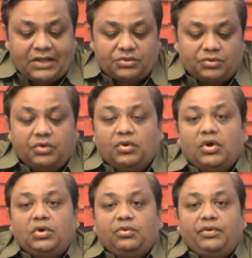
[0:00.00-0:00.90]
So
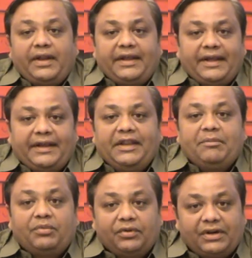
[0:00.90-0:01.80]
not to take any
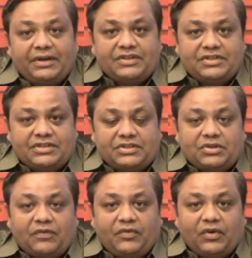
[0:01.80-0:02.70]
important
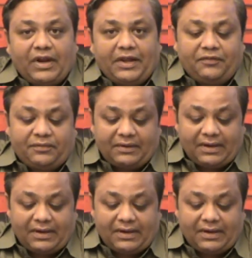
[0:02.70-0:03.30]
decisions of your life,